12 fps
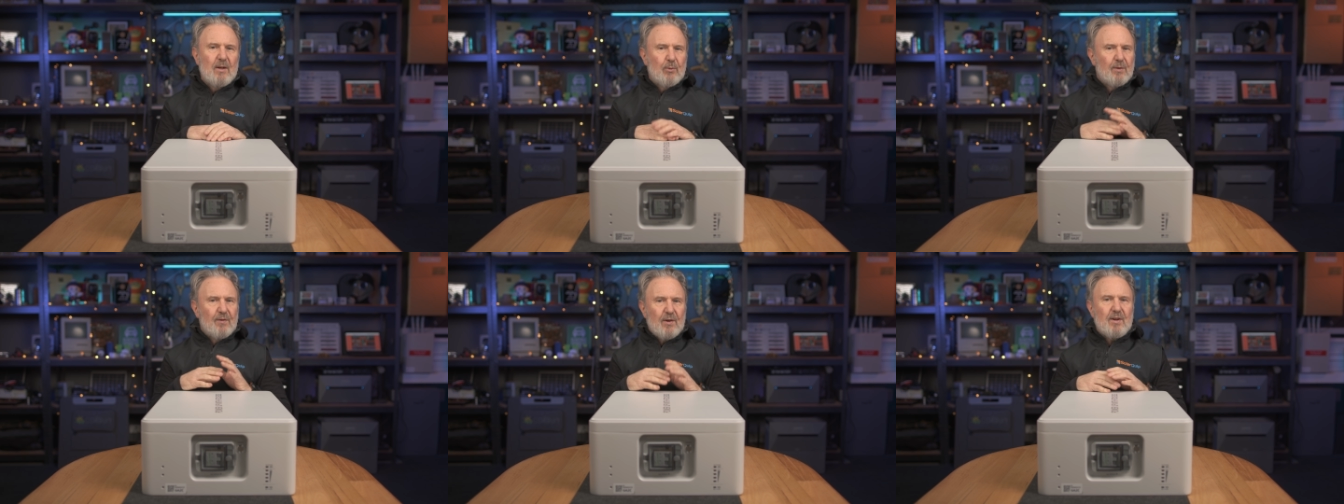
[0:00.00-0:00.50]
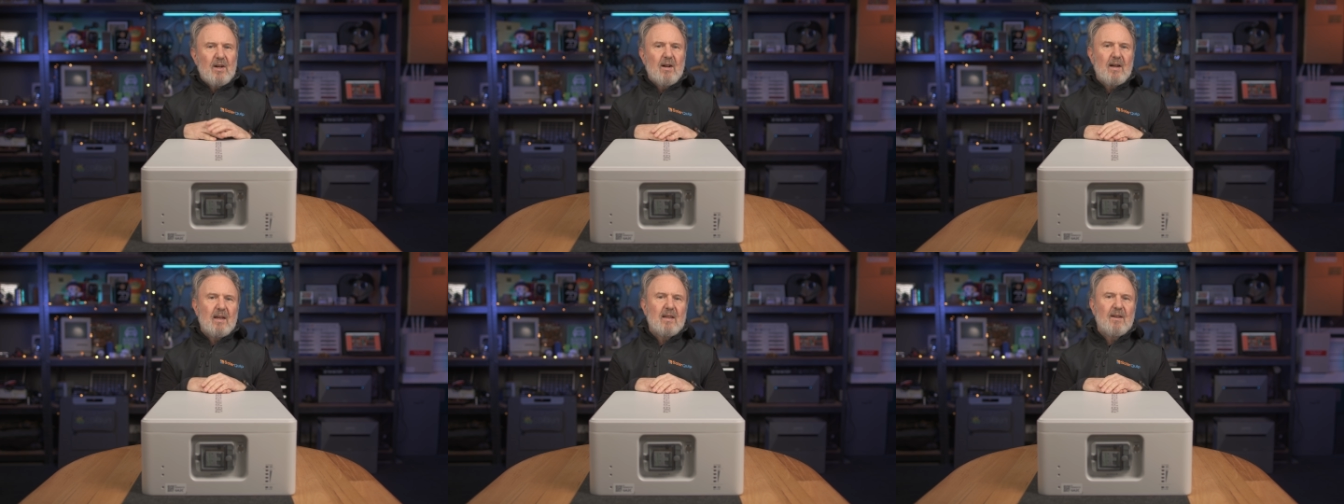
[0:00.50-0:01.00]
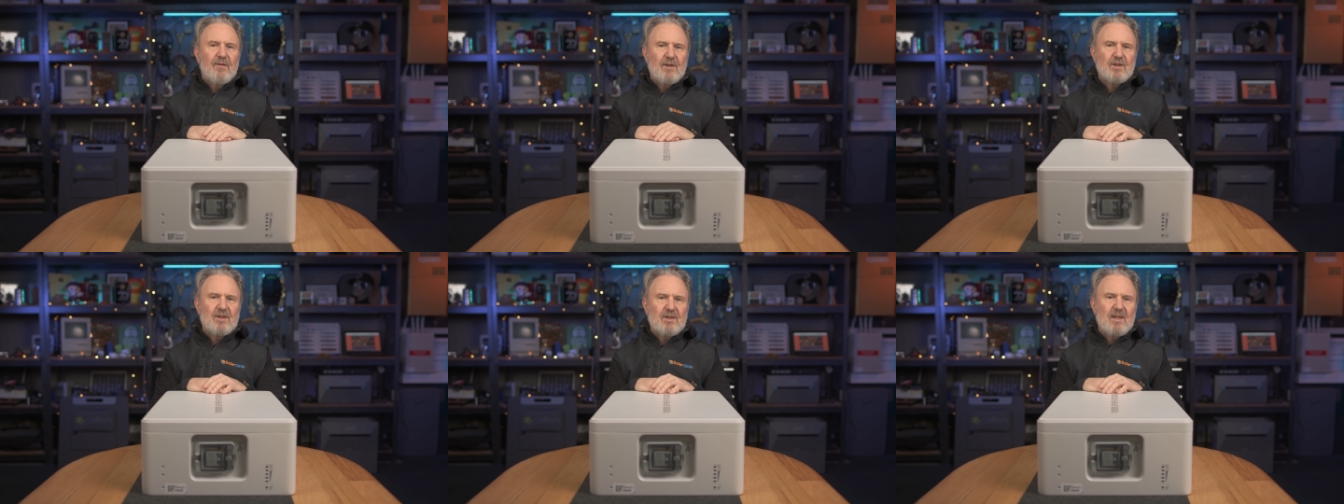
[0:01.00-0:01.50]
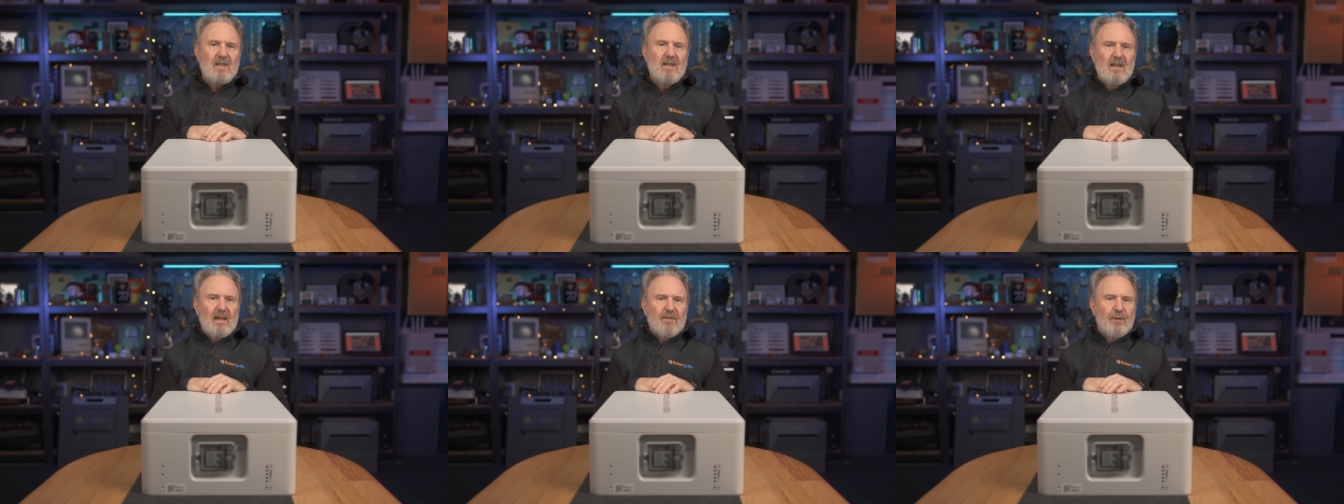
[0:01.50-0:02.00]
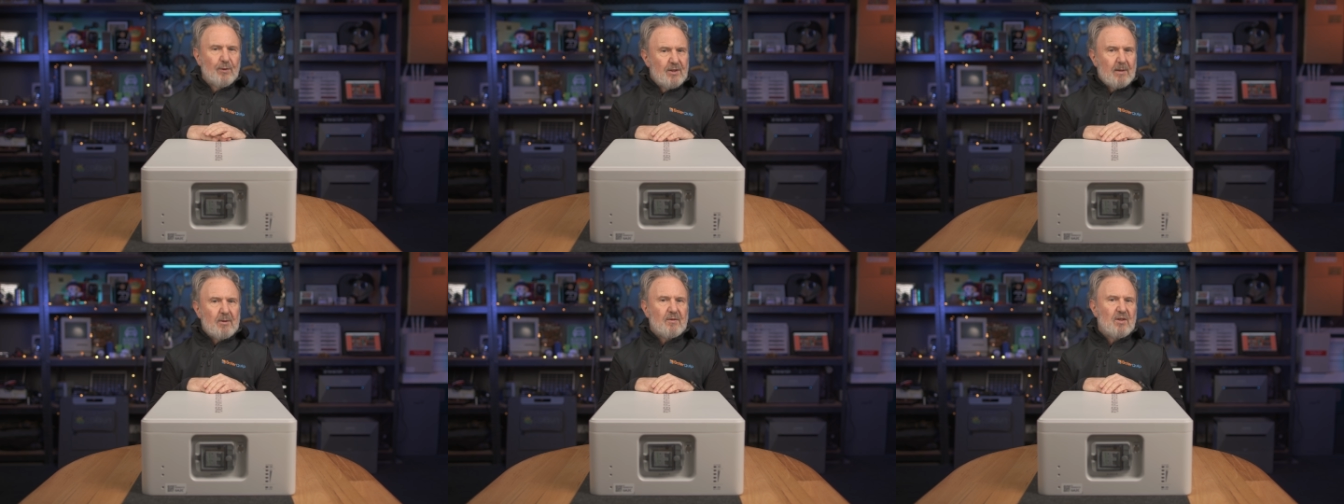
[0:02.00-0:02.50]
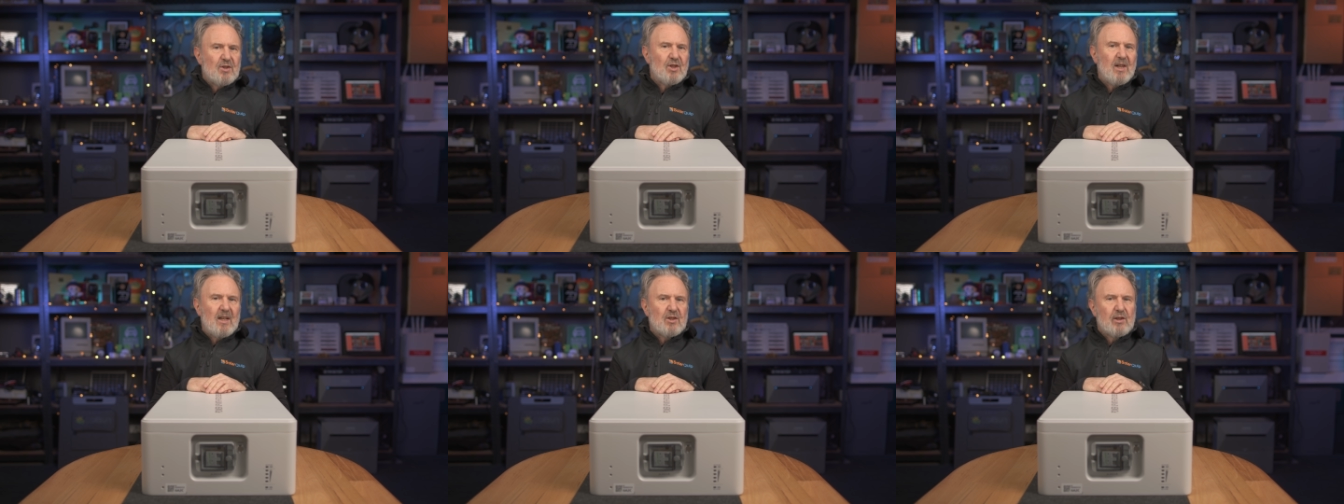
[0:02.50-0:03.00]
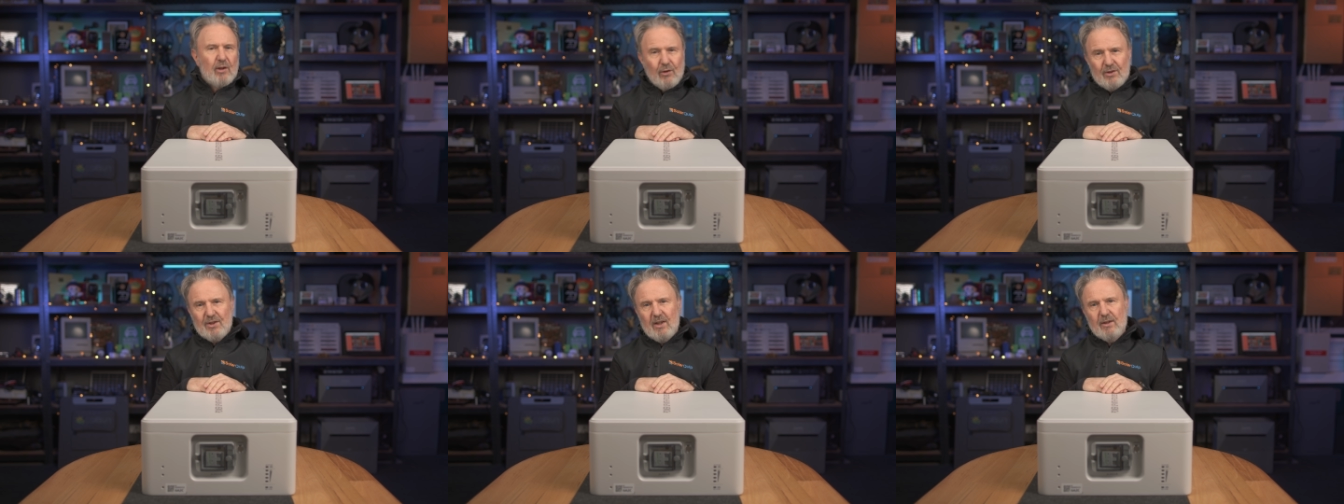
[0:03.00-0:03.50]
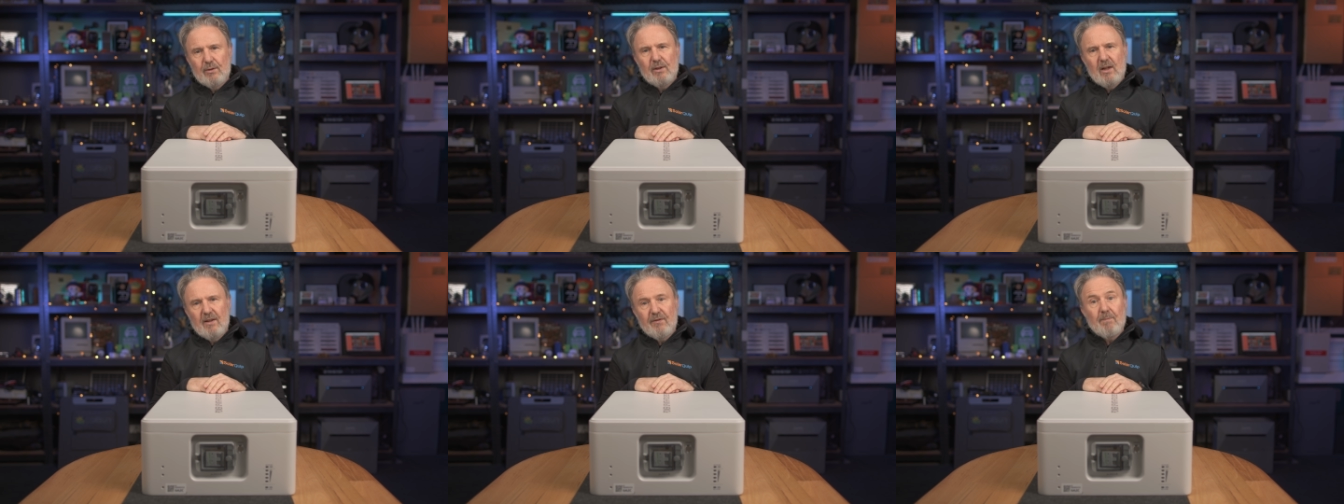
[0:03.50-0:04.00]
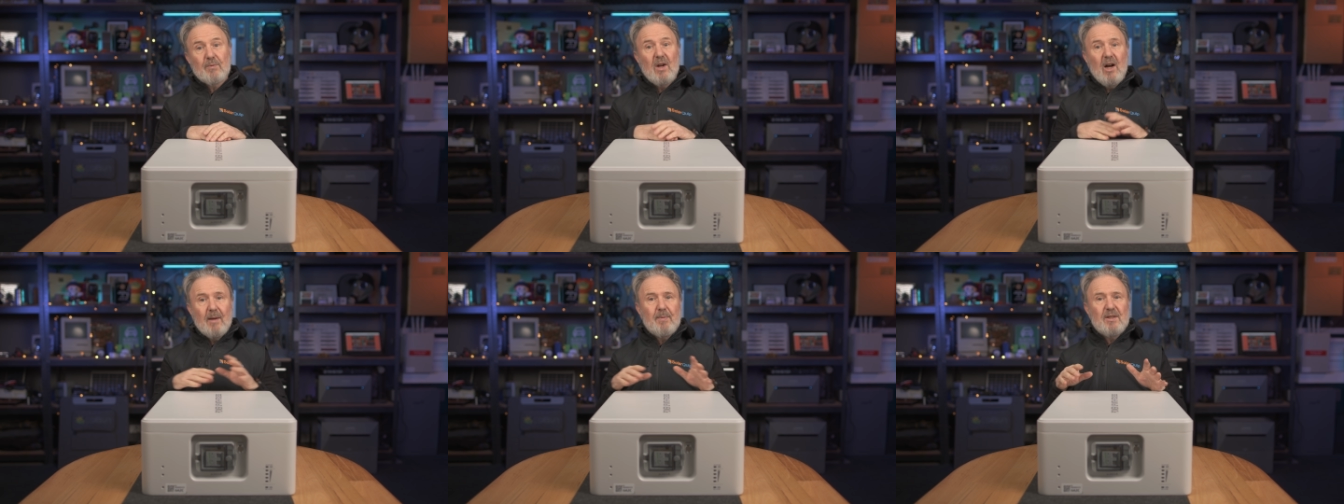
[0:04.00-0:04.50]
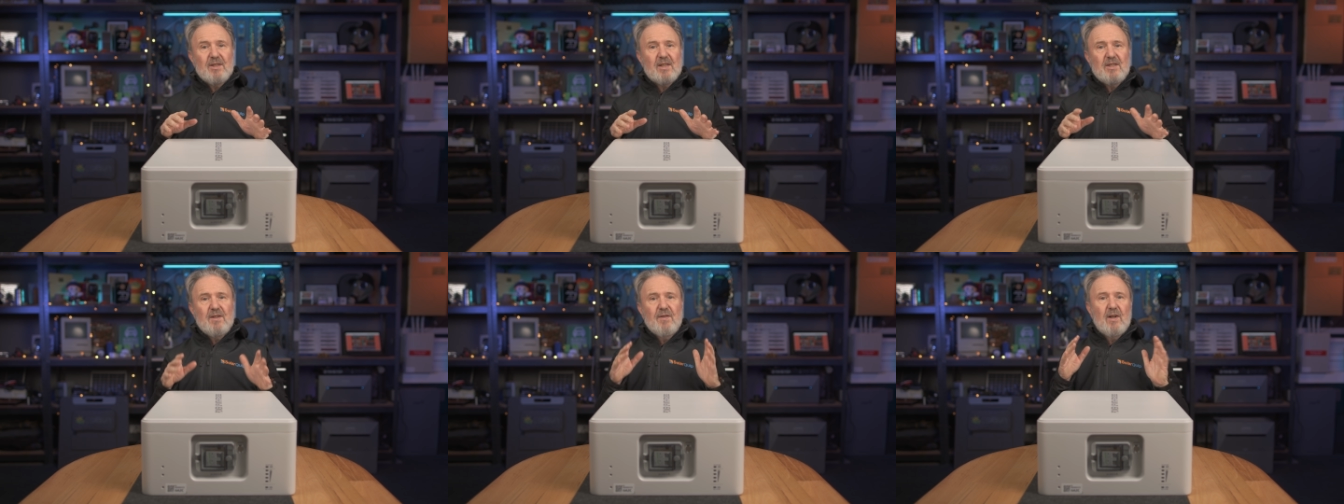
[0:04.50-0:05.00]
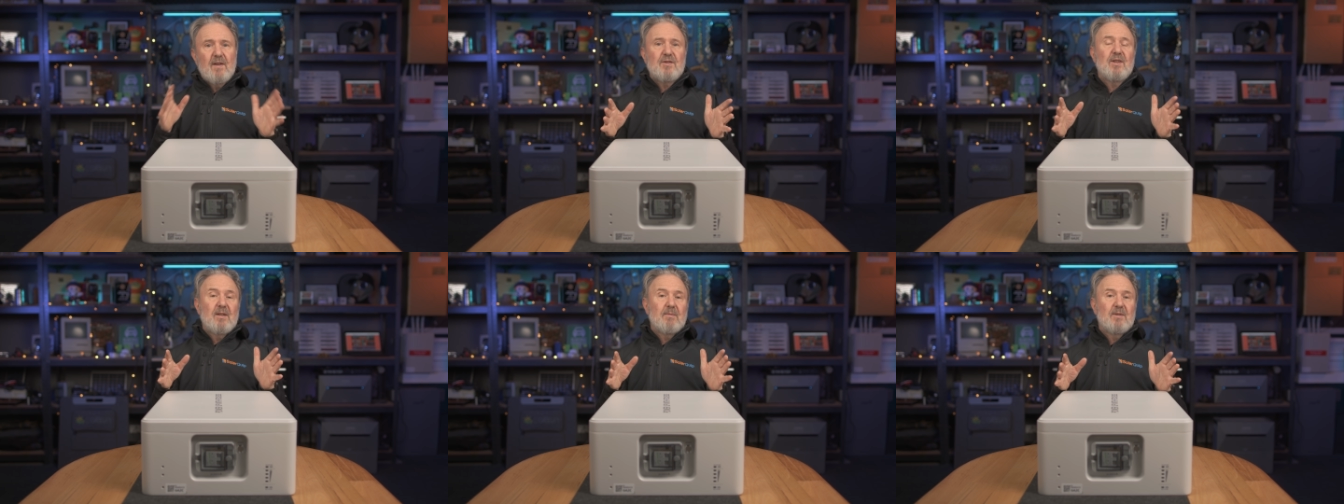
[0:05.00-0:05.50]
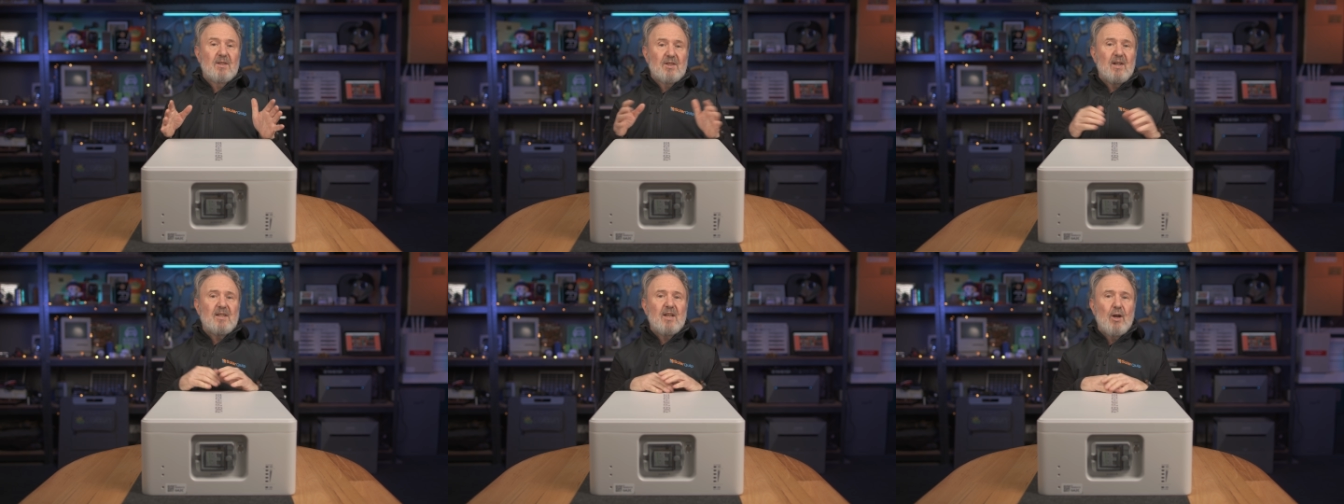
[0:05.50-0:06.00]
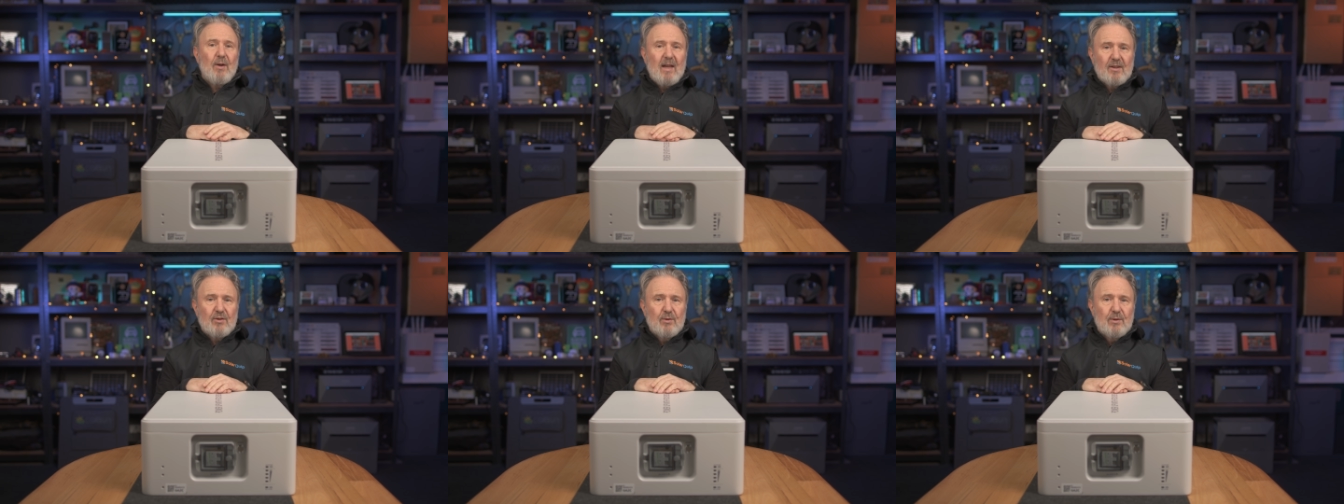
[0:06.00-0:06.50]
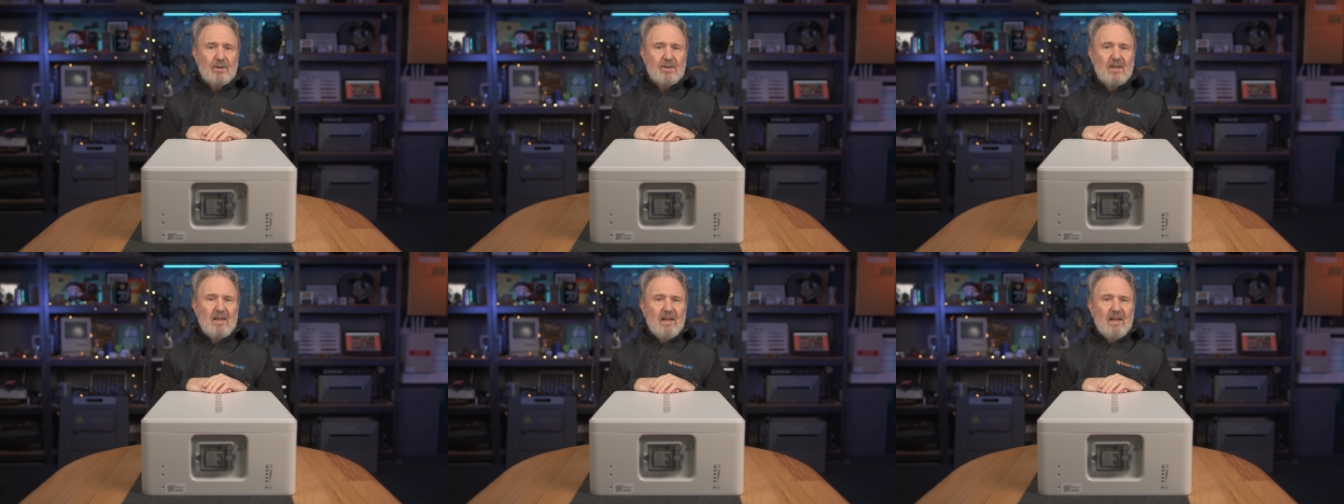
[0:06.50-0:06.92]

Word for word: with very high efficiency, full depth of discharge, long cycle life, IP65, so they're designed to go outdoors,